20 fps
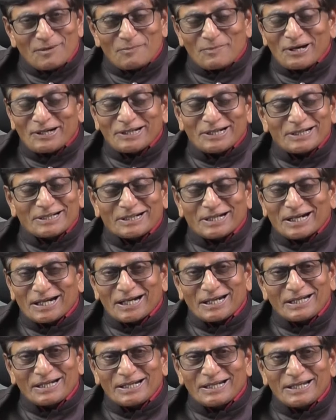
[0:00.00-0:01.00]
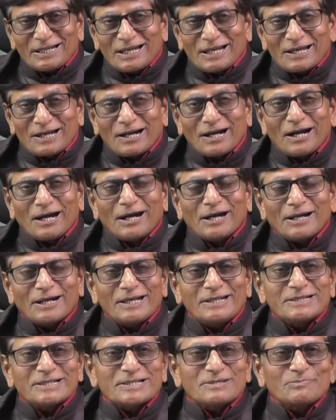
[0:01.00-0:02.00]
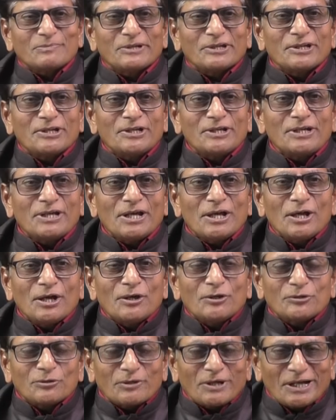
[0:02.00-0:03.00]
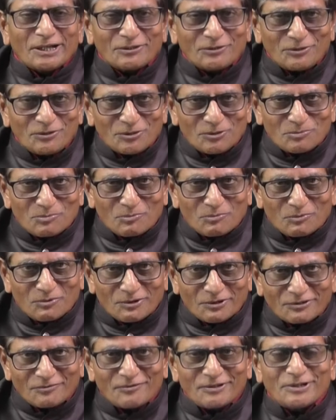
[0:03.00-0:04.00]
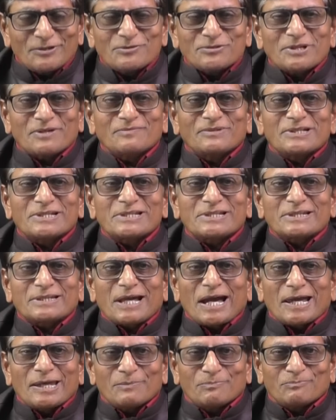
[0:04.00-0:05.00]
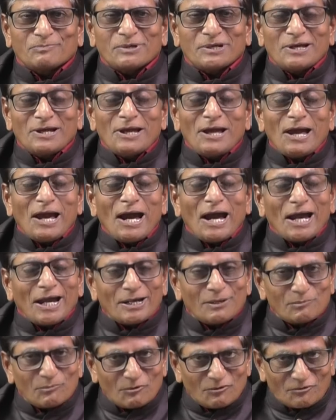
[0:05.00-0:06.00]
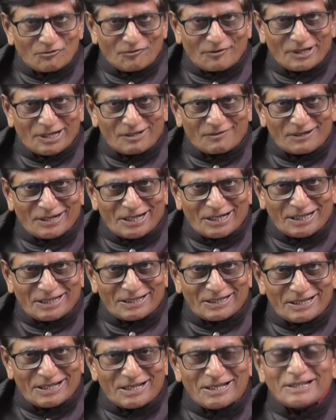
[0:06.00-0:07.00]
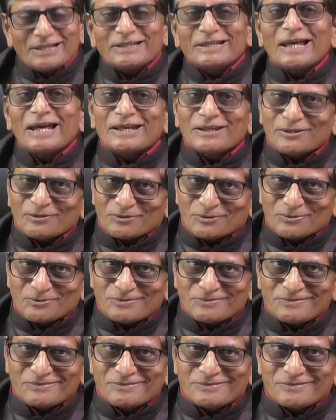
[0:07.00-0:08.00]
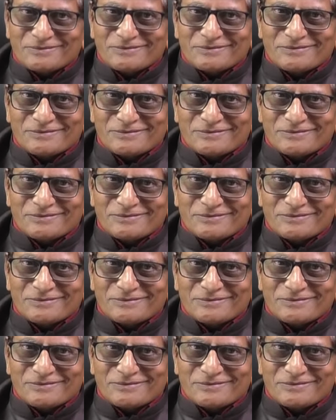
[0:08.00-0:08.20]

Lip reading: but it greatly encourages me to get to you more videos of this type and more frequently. Thank you.